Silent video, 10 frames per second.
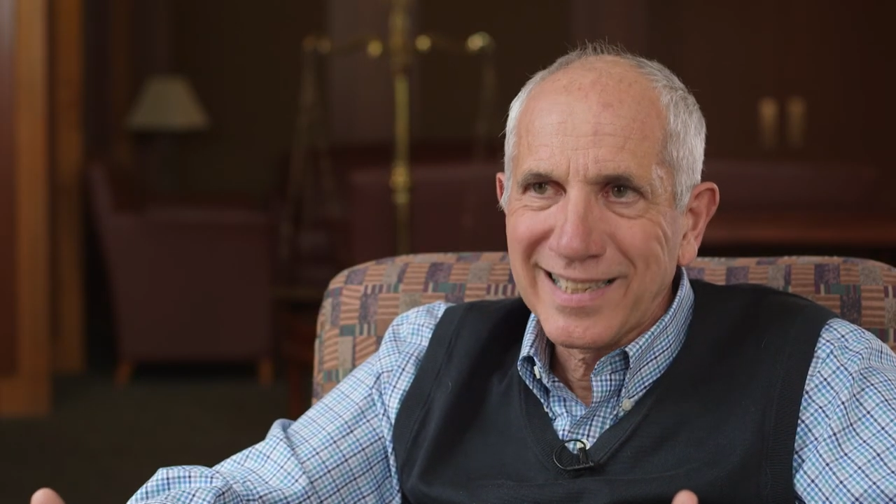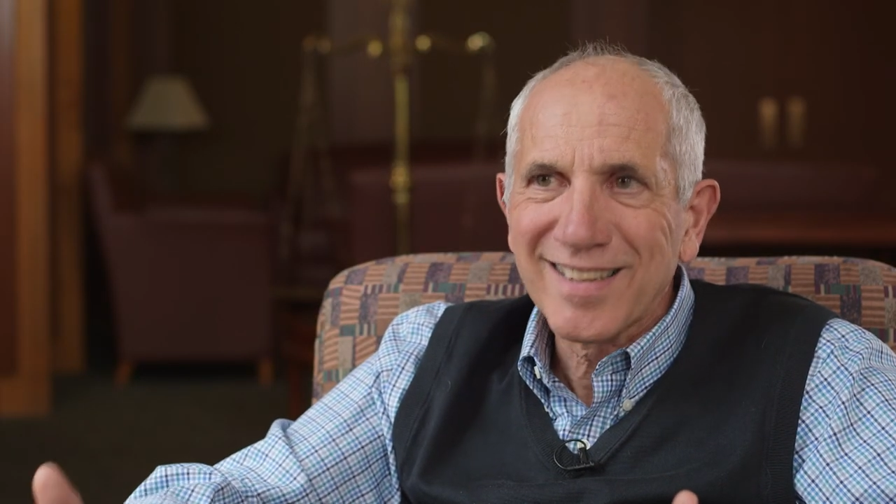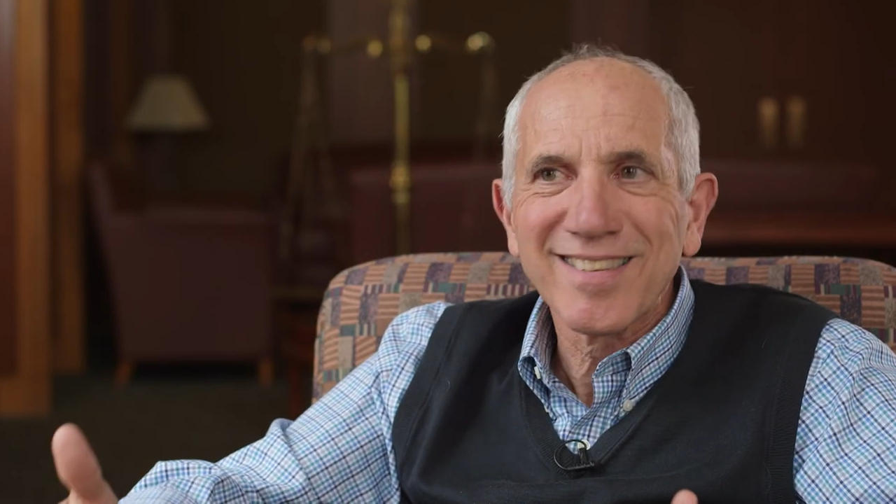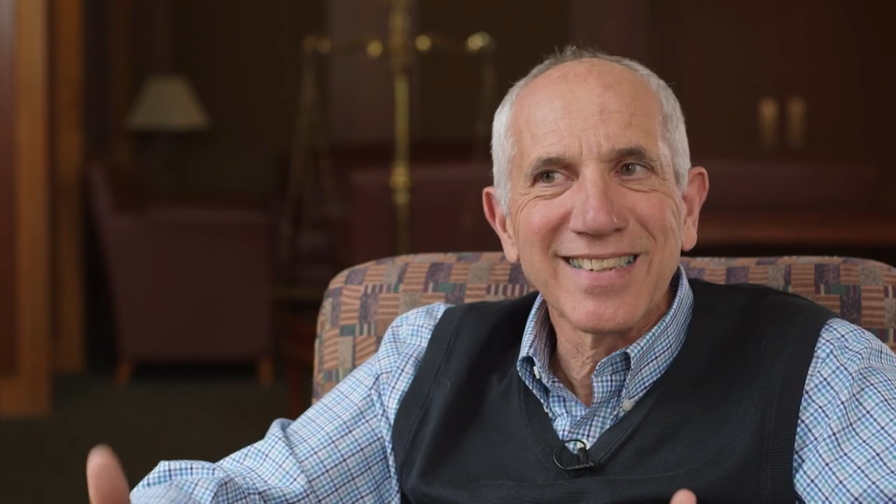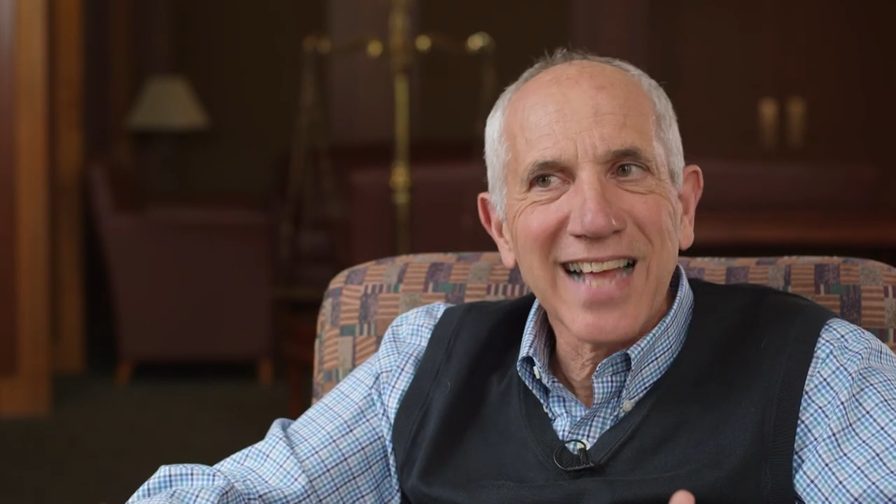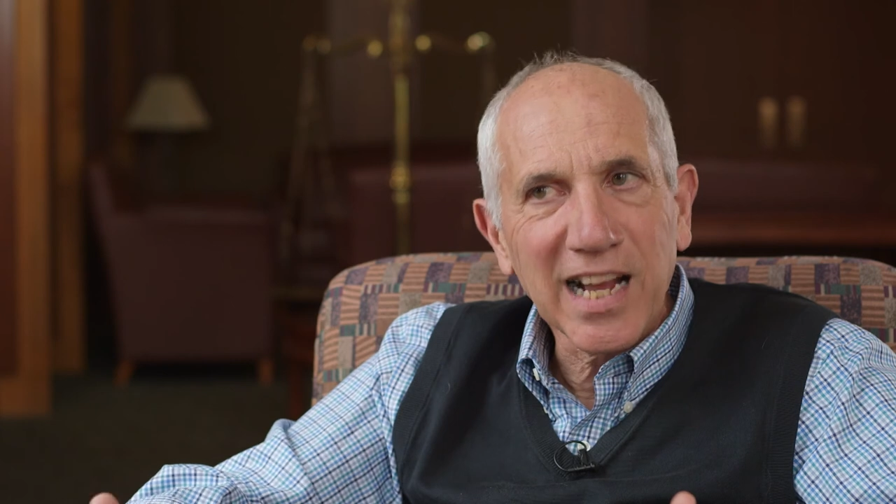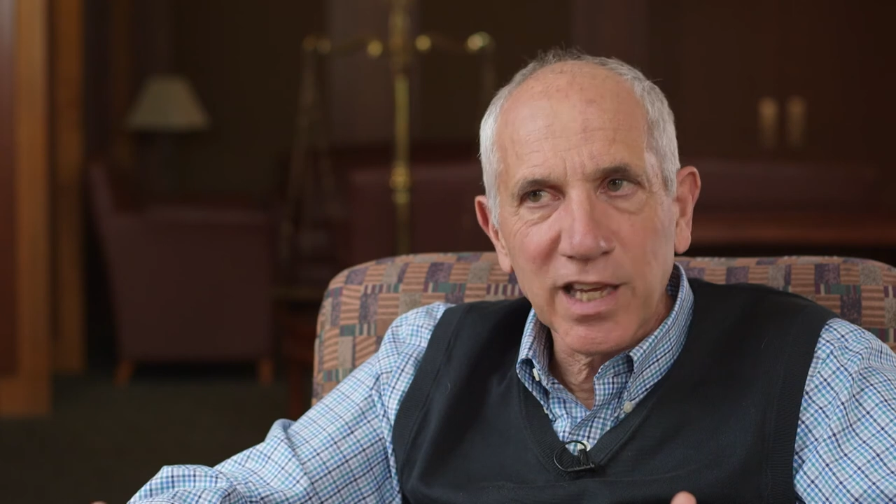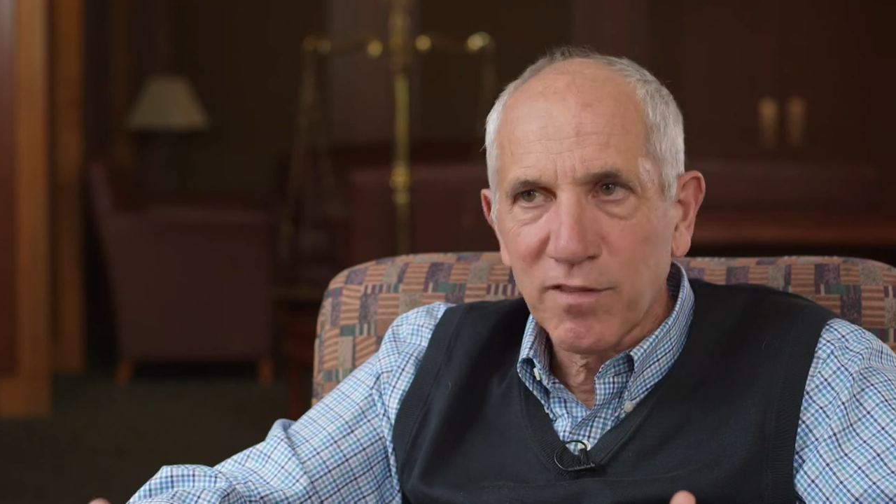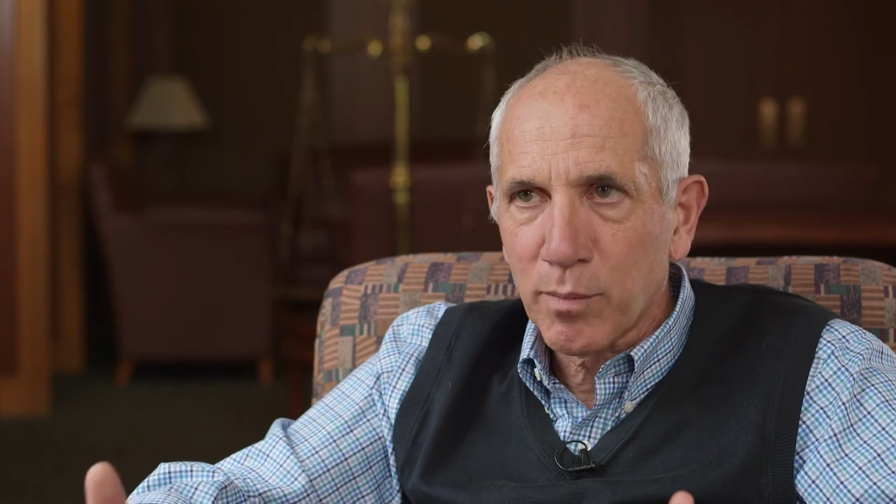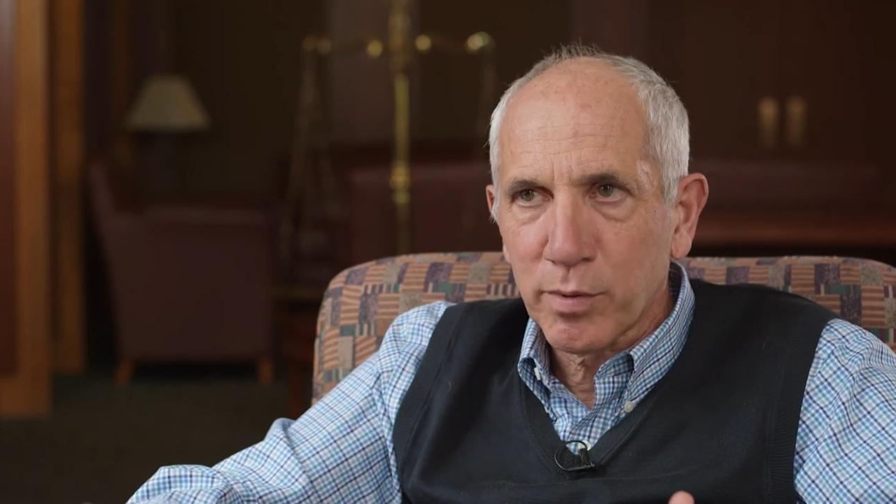It does not
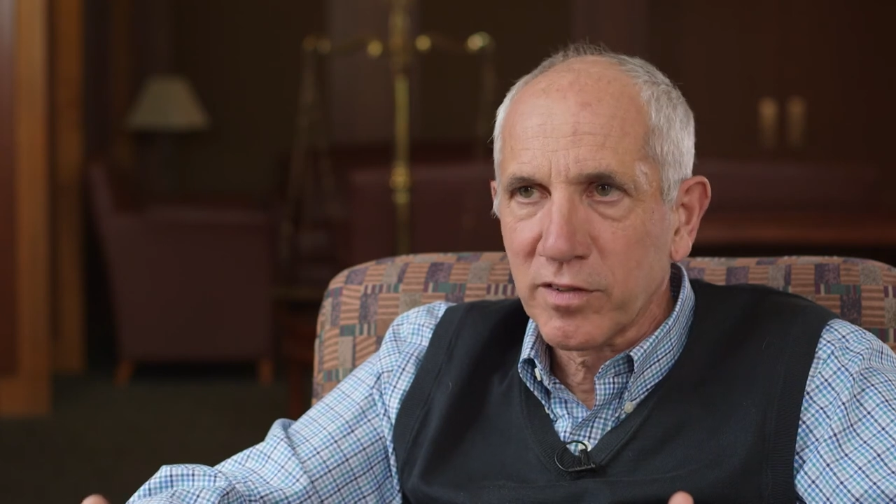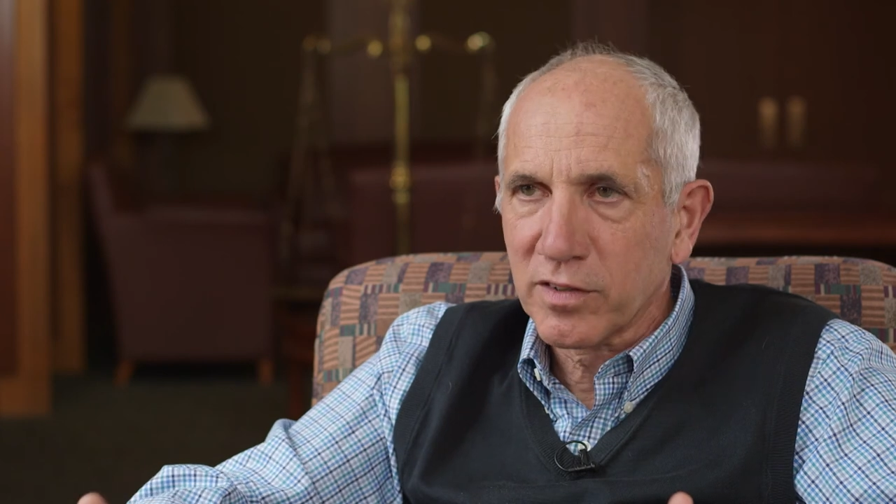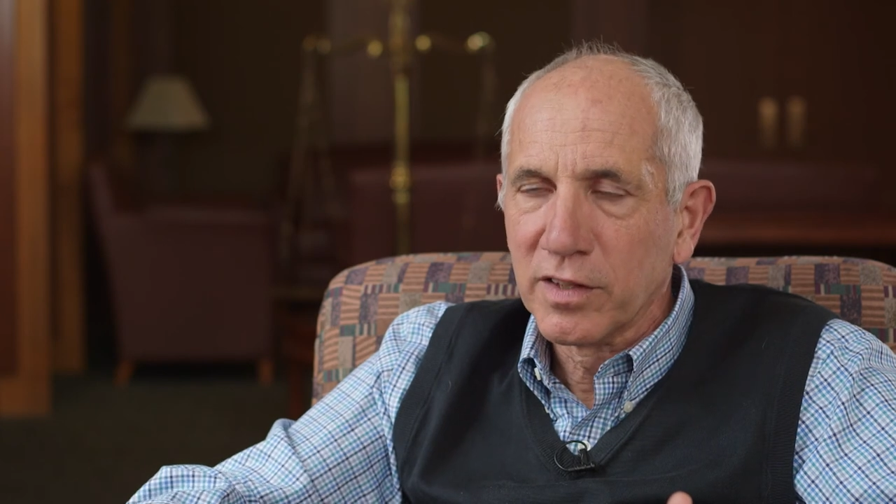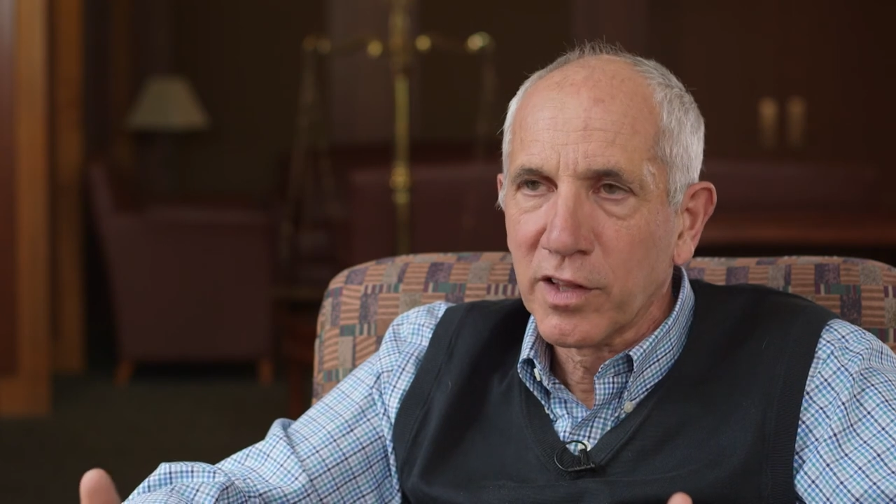give the president